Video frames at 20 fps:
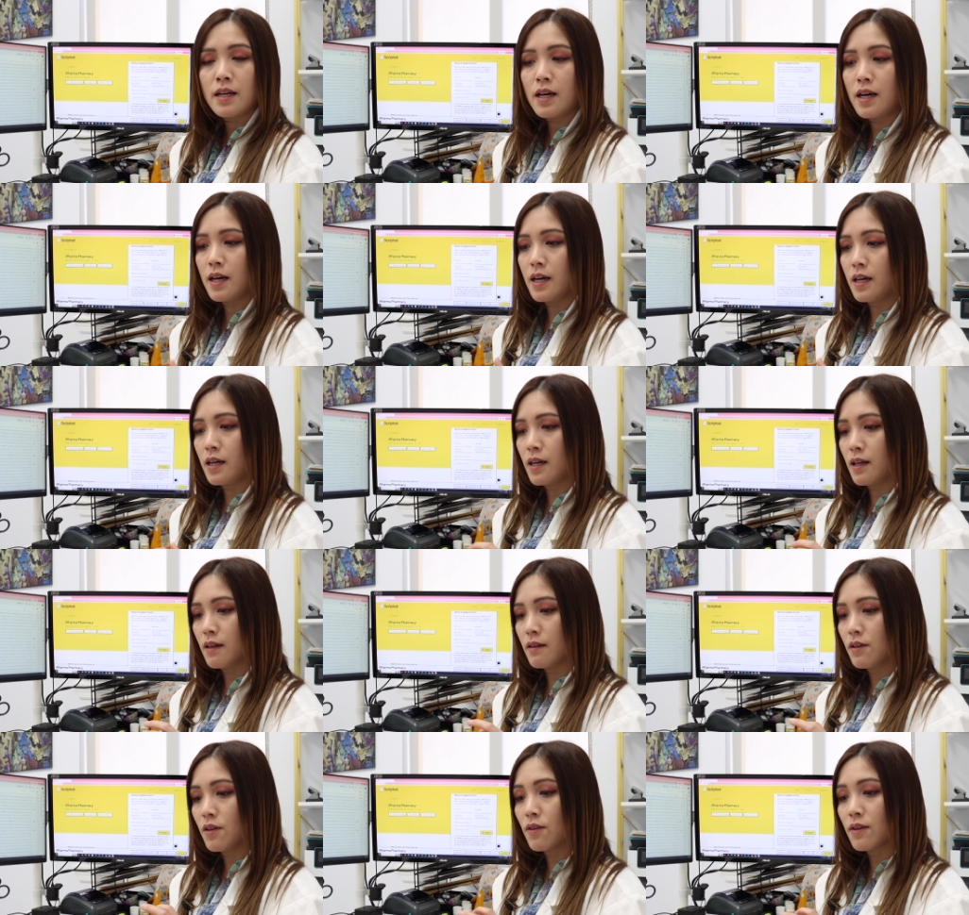
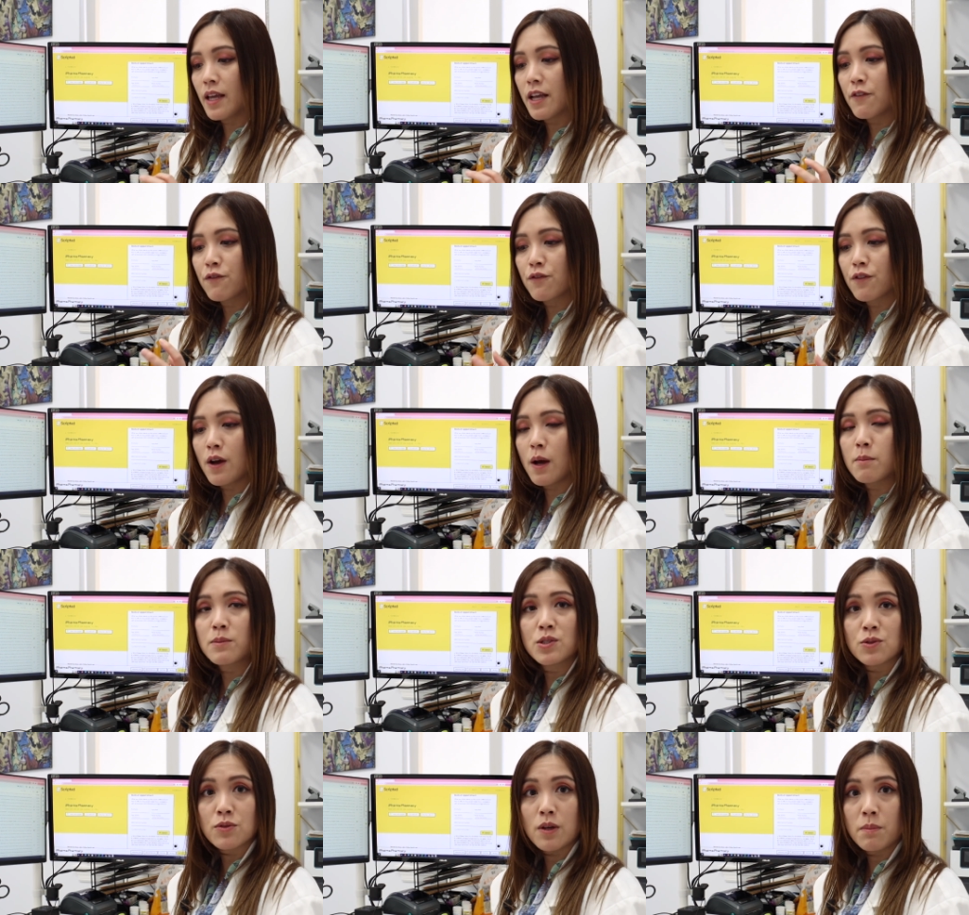uh, your link
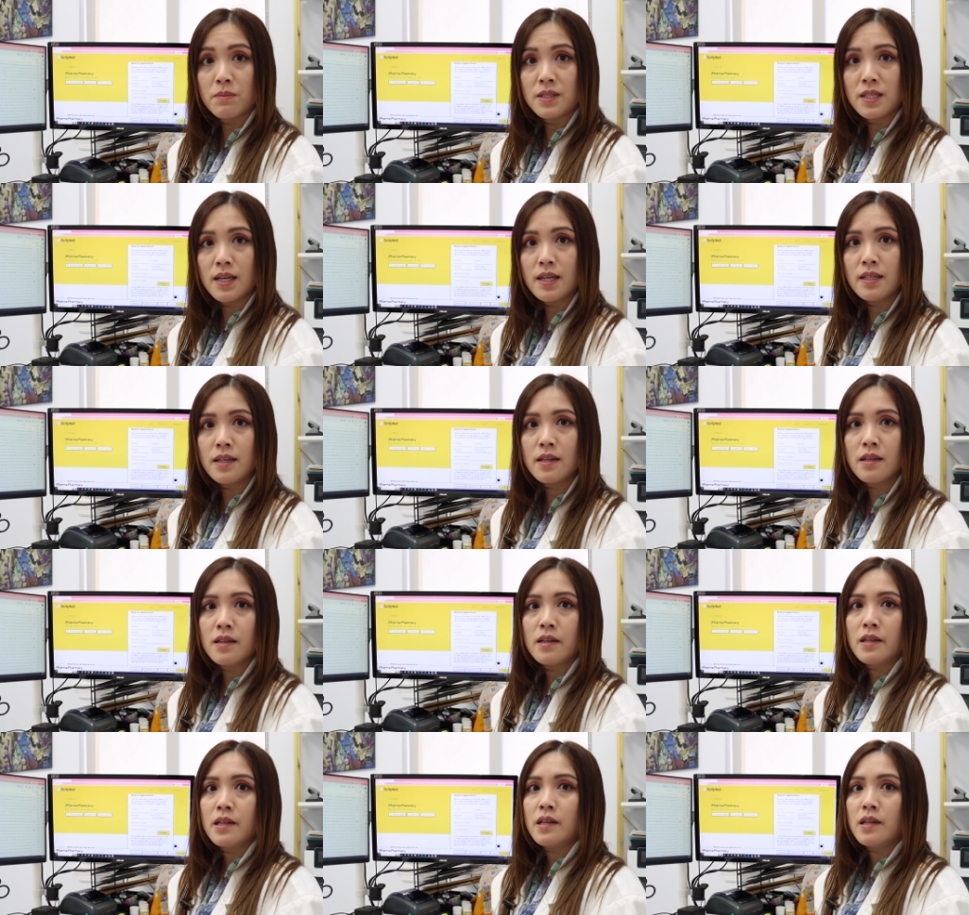from Scripted,